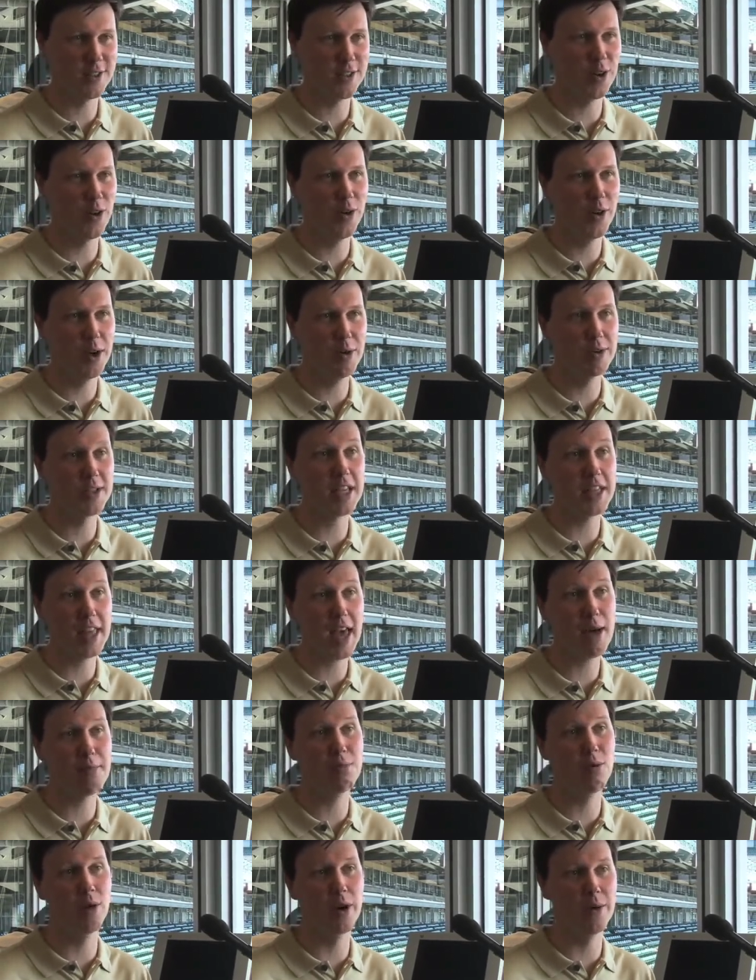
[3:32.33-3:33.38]
So it was at
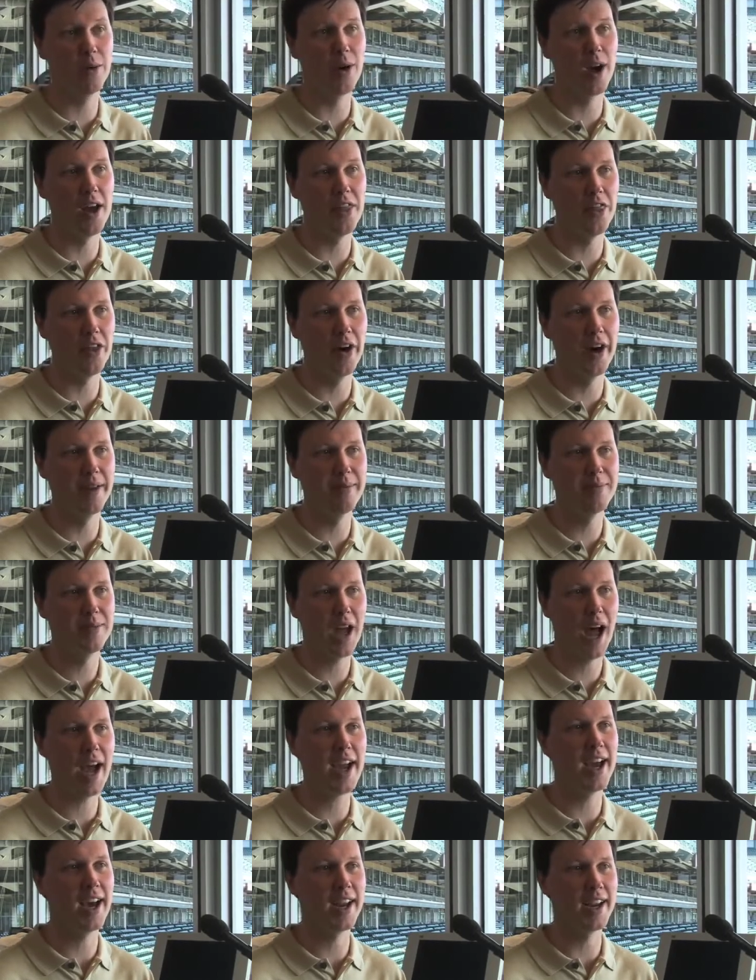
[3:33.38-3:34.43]
that point where I thought,
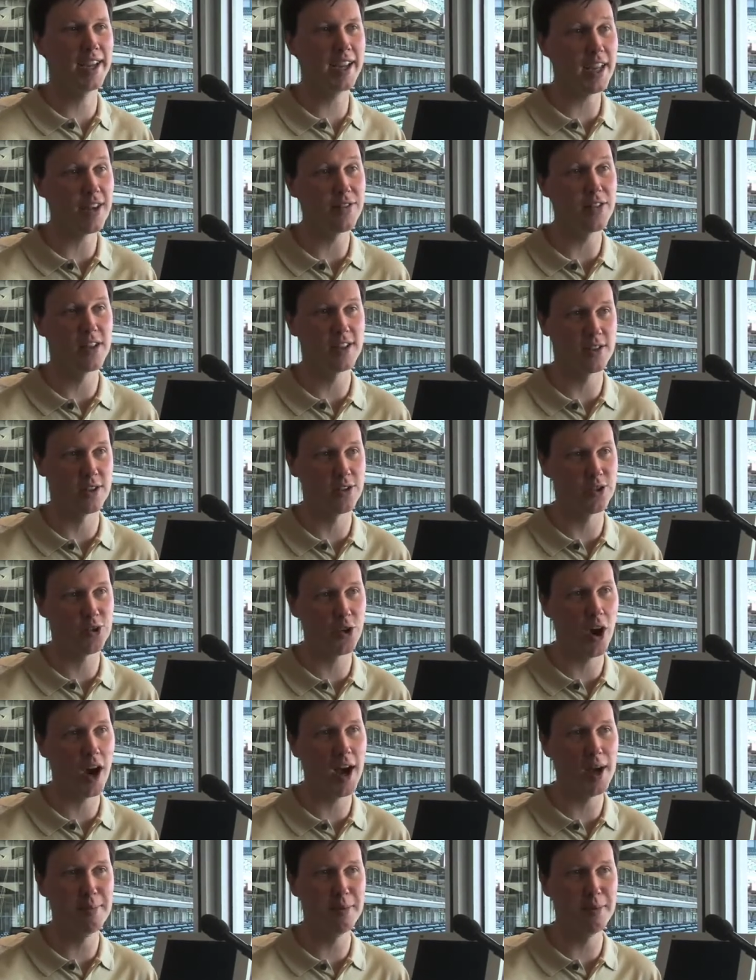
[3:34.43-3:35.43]
I got to give this a try.